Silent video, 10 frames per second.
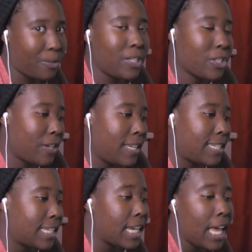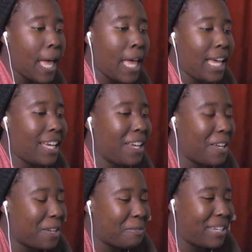he's crazy.
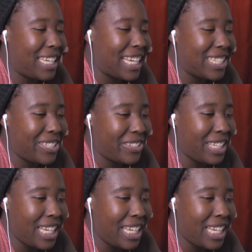But yeah, so